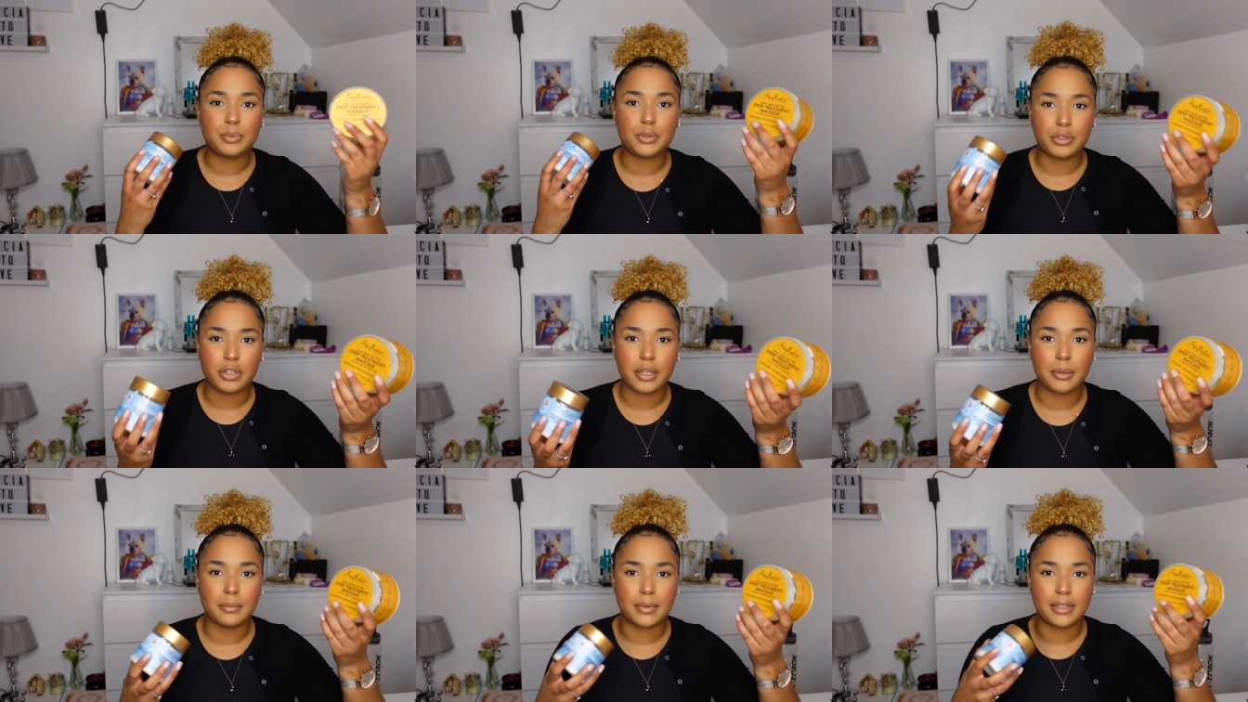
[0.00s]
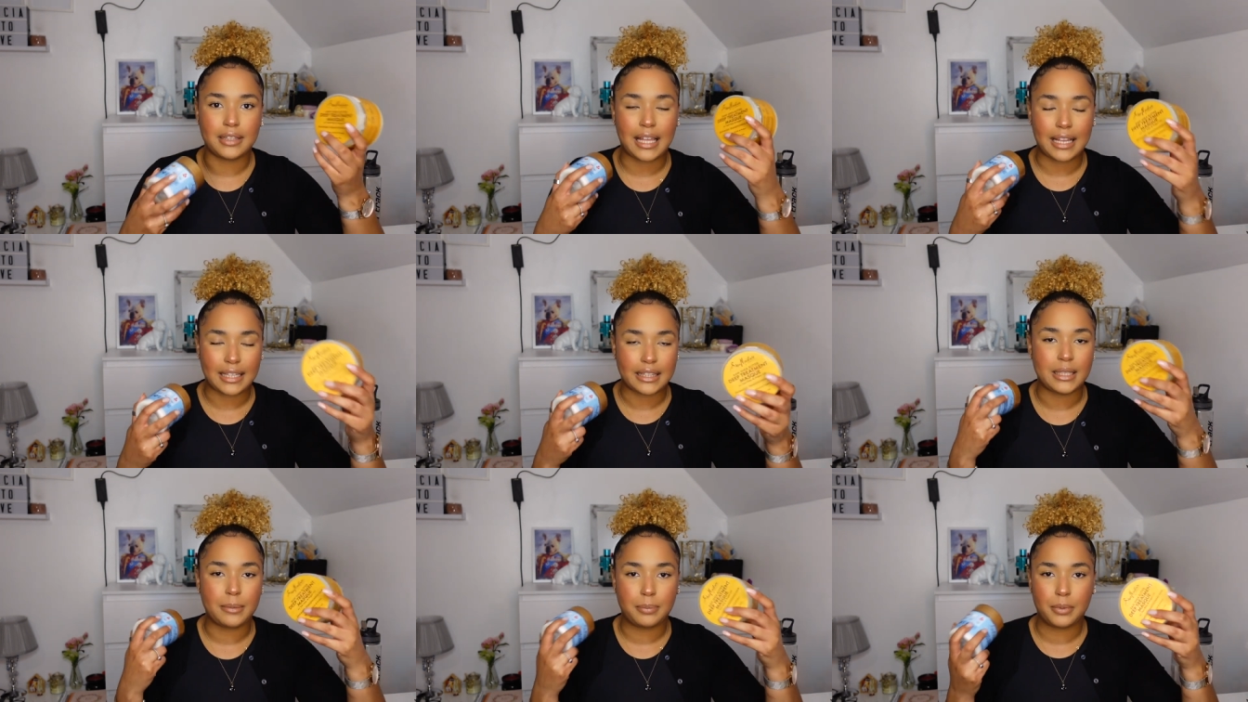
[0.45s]
treatment
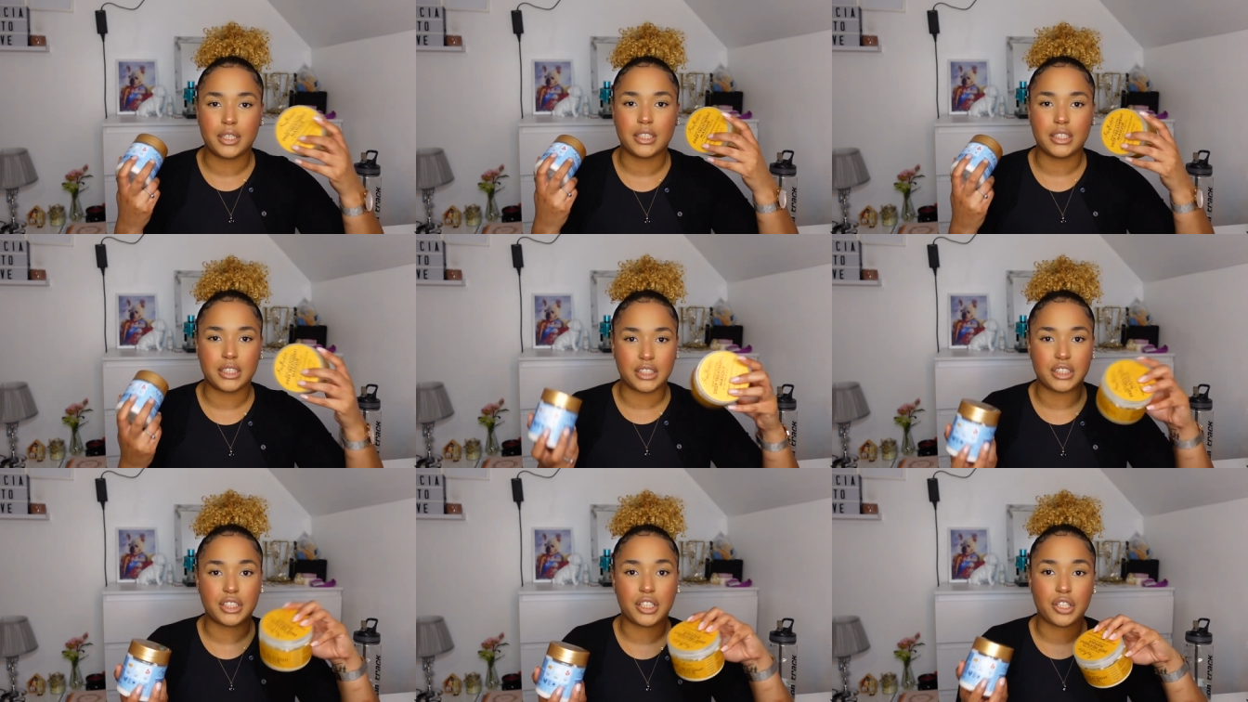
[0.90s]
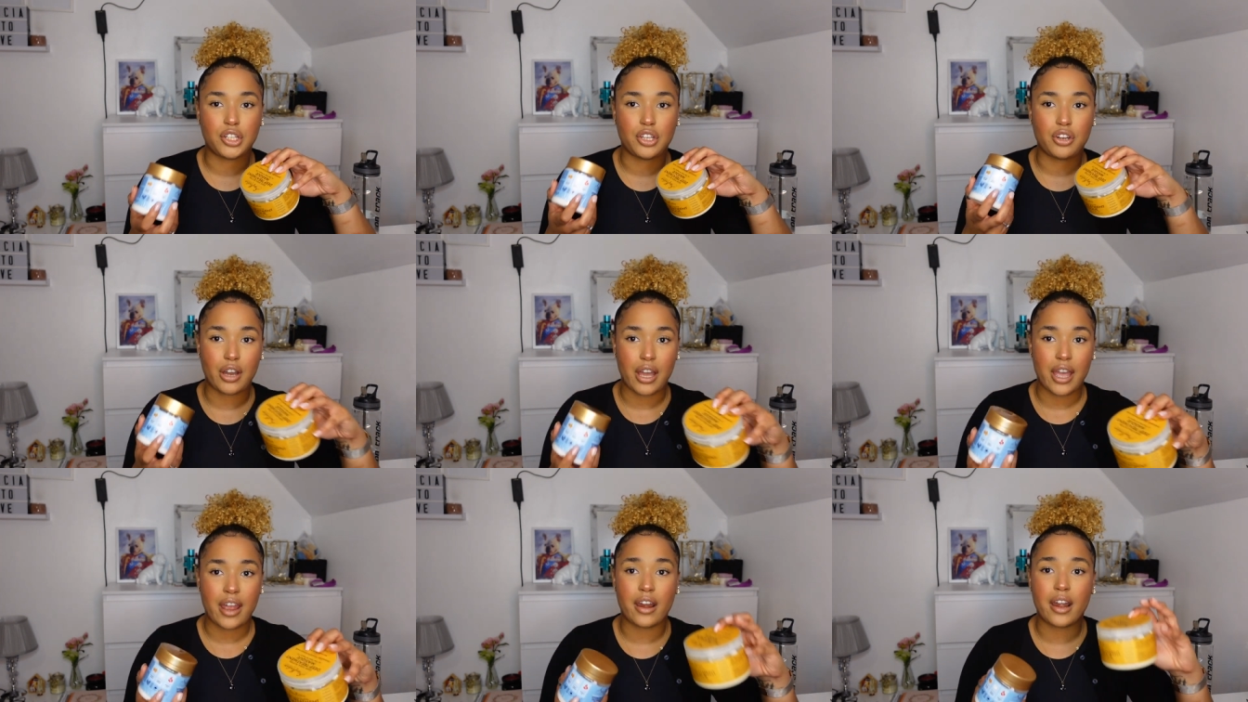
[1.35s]
like deep conditioning in
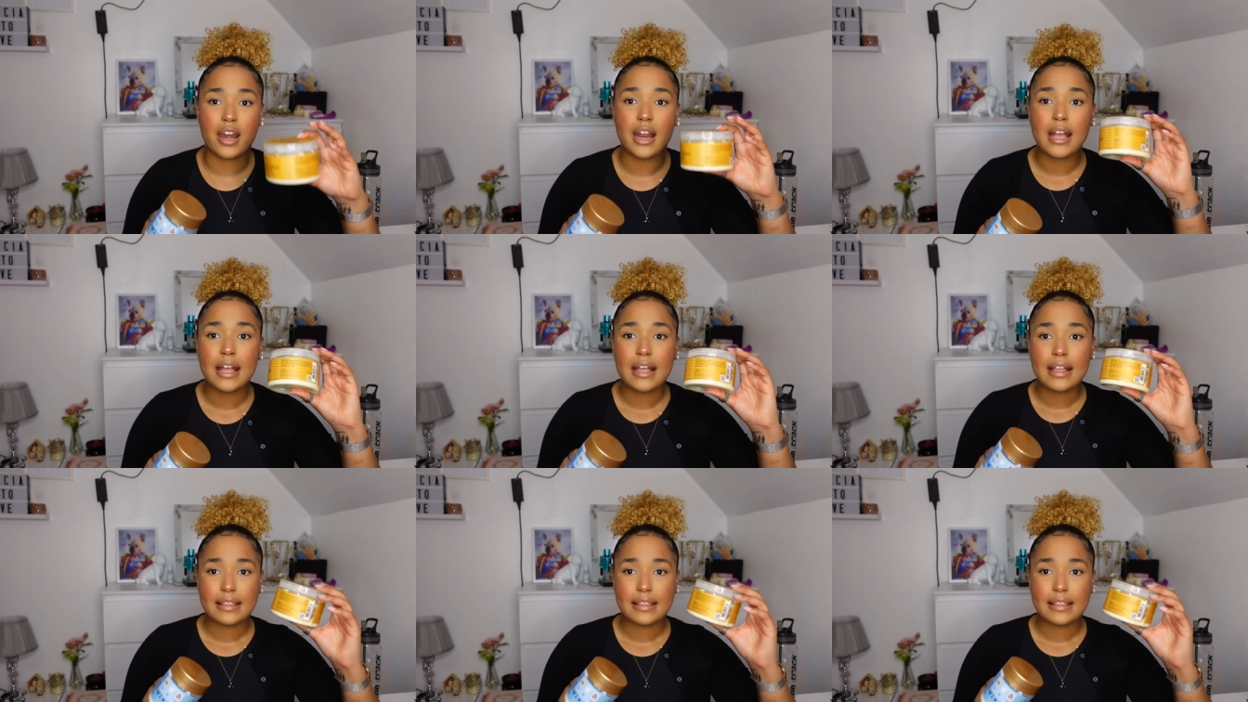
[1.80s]
your hair,